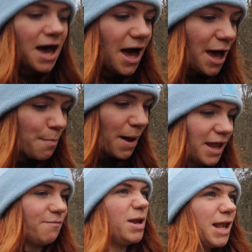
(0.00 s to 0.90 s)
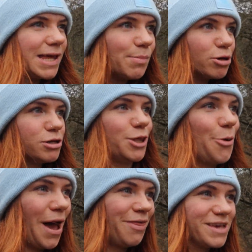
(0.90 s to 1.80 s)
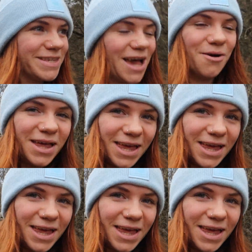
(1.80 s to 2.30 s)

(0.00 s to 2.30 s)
and I've been a little bit under the weather, so